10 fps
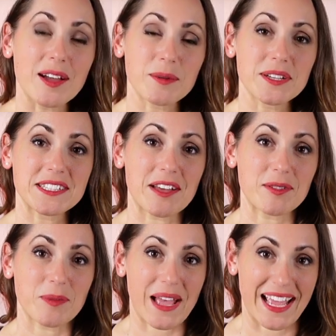I worked out
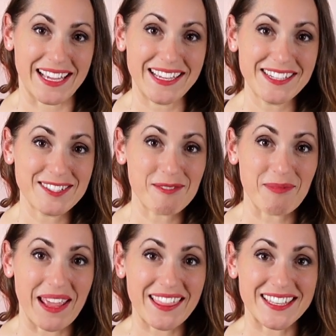a way to
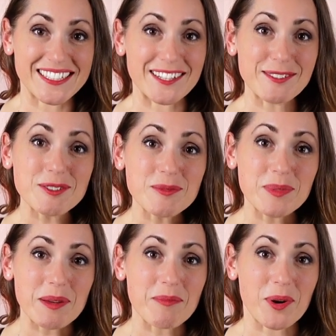make this a little
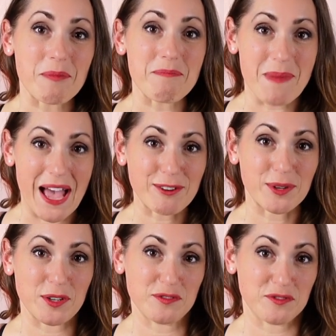bit more
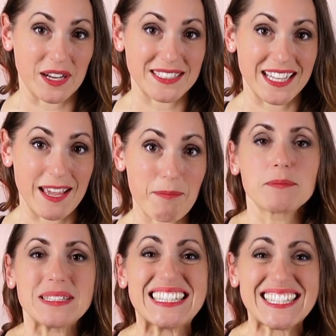macro friendly,
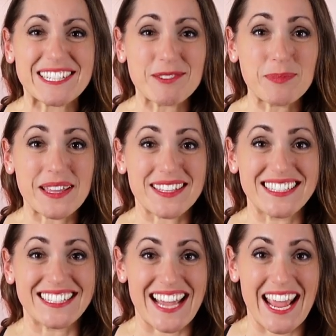but still be the
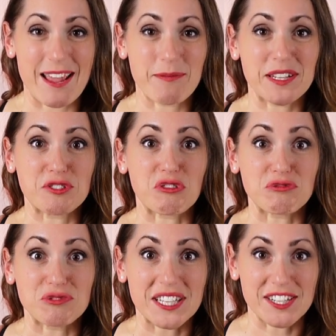same
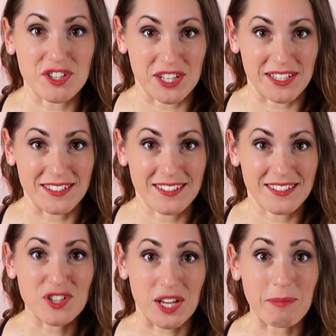delicious
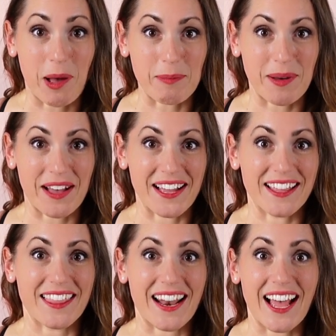chicken pot
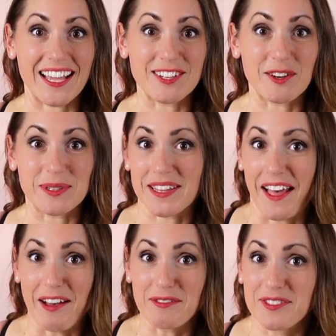pie that I know and
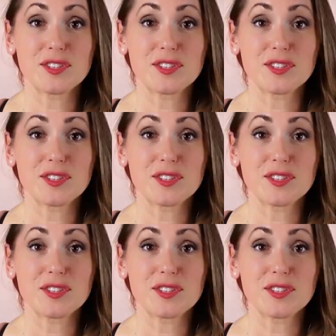love.